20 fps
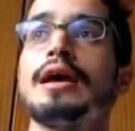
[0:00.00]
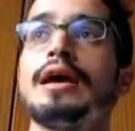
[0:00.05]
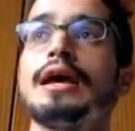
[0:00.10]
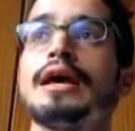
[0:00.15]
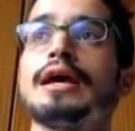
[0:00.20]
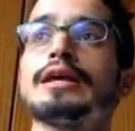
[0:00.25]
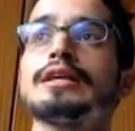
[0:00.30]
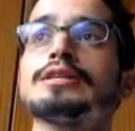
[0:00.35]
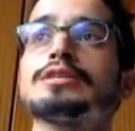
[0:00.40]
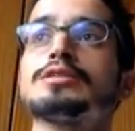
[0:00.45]

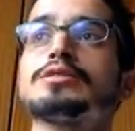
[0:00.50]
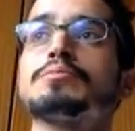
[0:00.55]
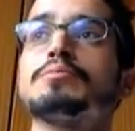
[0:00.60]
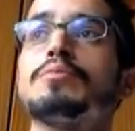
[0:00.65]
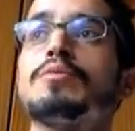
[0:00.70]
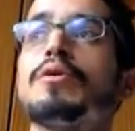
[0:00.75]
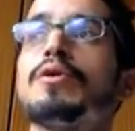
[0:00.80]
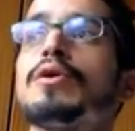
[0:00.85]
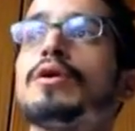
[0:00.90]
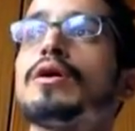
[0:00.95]
it's
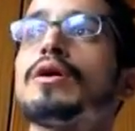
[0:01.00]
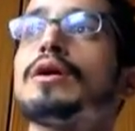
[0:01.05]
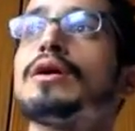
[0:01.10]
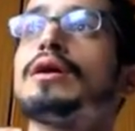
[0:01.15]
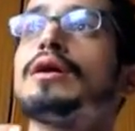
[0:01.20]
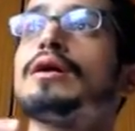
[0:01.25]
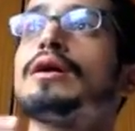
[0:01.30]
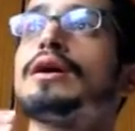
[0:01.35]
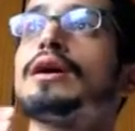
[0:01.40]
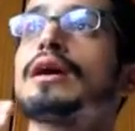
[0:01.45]
more
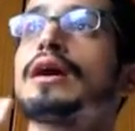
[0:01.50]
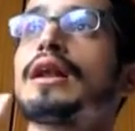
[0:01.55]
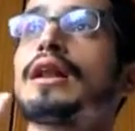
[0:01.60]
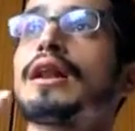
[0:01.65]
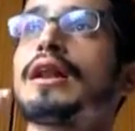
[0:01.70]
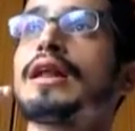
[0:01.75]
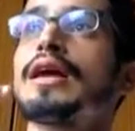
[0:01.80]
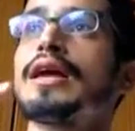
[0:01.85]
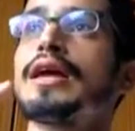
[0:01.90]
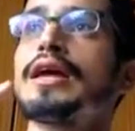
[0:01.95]

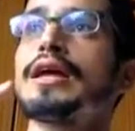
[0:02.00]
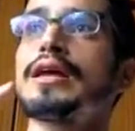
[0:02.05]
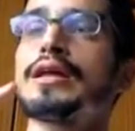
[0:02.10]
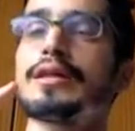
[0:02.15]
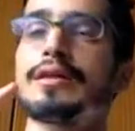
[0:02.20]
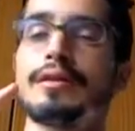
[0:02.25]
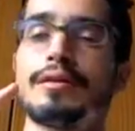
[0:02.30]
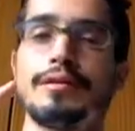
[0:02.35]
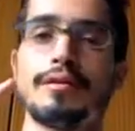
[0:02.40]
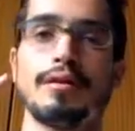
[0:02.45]

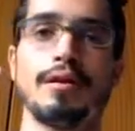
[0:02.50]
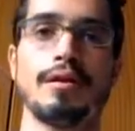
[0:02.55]
clean